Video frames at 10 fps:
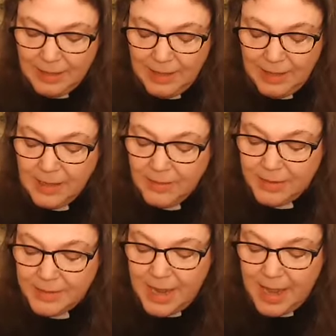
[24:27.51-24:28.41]
laying
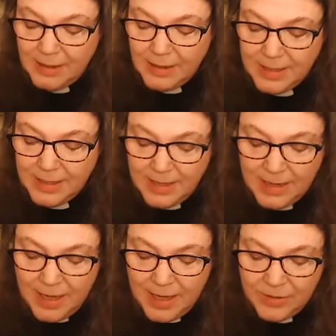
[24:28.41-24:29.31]
their talents
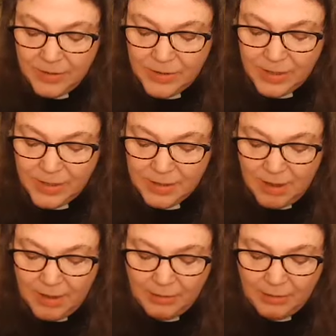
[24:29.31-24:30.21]
and energies
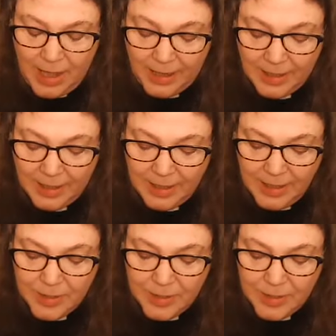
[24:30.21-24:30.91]
on the line